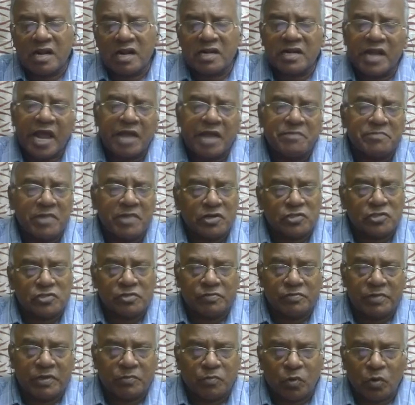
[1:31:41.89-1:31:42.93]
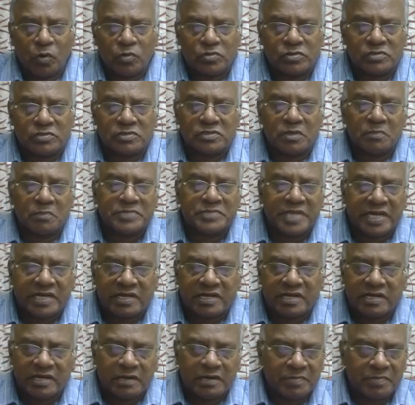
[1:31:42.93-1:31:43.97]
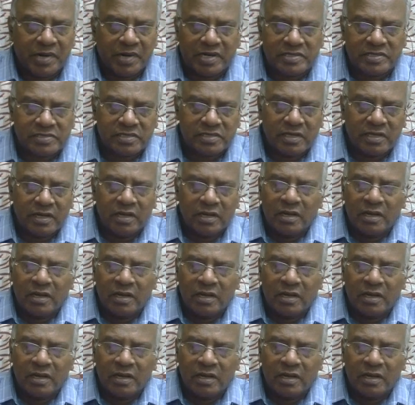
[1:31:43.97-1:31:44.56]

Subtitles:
and time consuming process. Subjective interpretation.